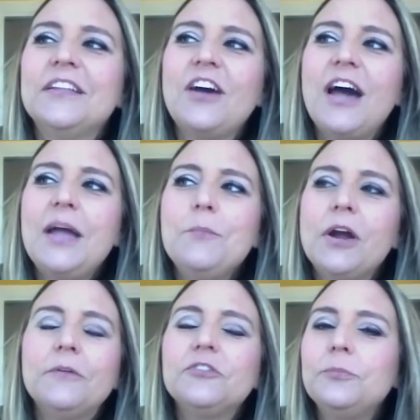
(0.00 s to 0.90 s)
time where I
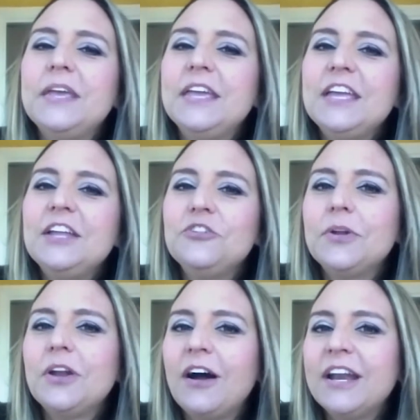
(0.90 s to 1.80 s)
was speaking to an
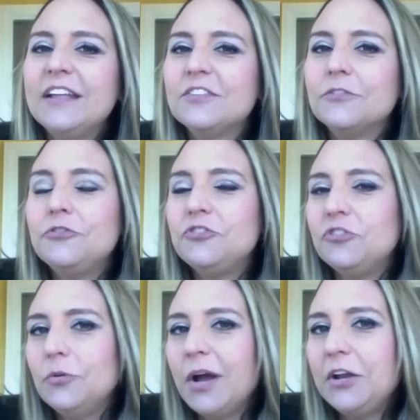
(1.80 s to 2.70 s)
audience of
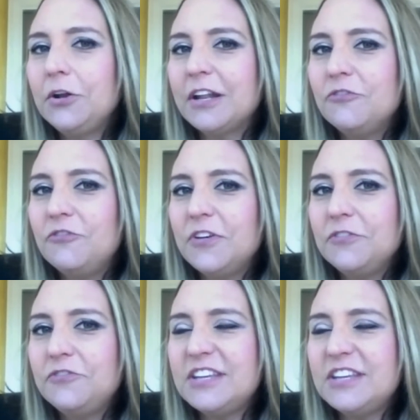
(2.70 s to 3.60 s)

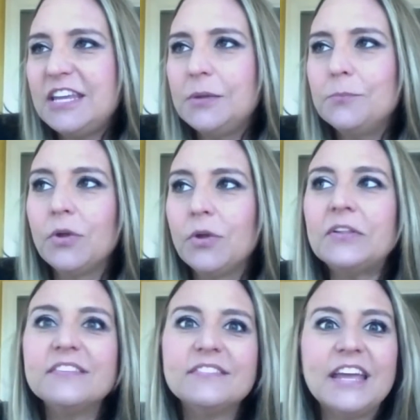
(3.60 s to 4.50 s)
250 real
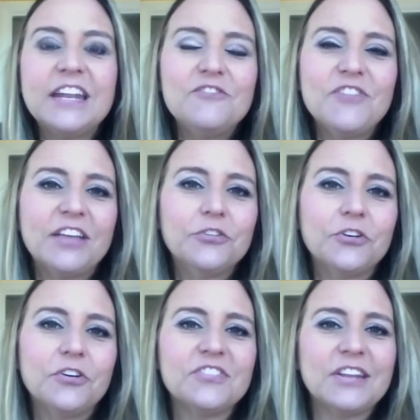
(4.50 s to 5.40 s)
estate
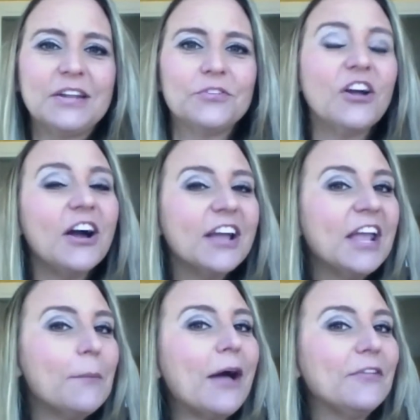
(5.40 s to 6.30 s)
investors, and I was talking
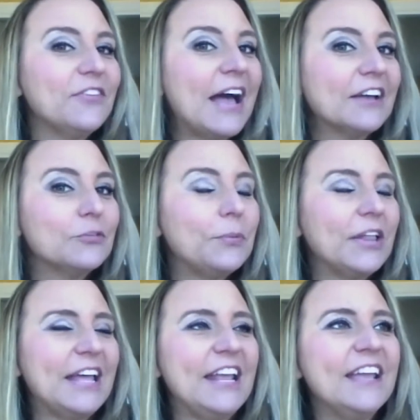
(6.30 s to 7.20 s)
about tax
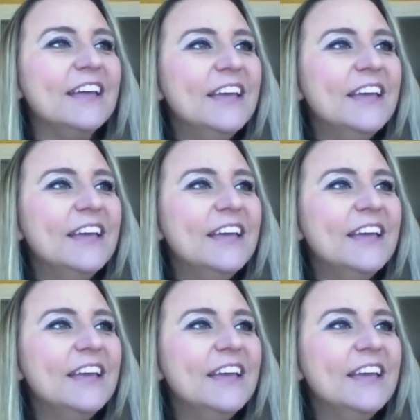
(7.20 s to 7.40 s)
planning.